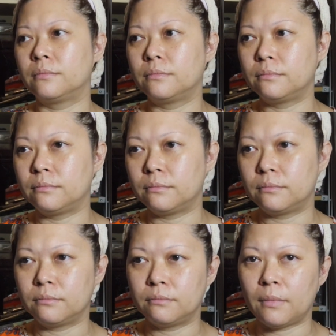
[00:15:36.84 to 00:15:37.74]

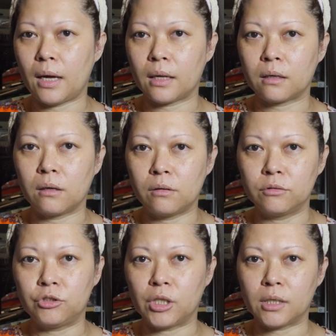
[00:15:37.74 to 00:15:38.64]
medical
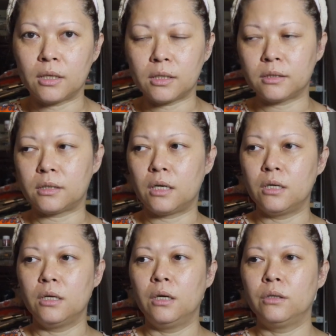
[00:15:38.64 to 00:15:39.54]
journalist,
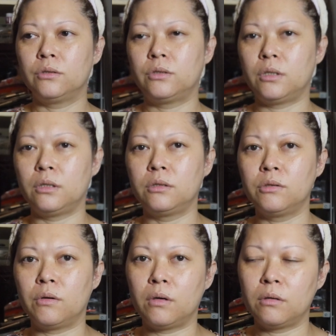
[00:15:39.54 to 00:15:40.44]
she
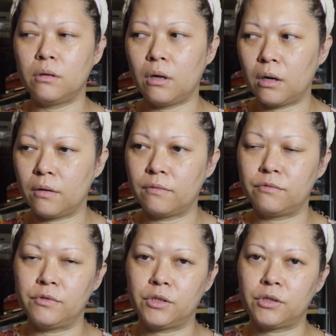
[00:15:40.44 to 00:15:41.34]
do a lot of
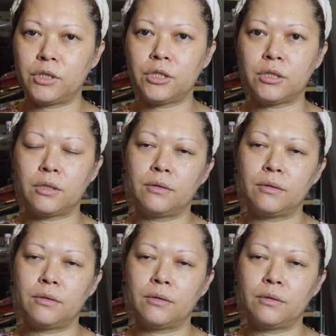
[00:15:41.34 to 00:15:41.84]
research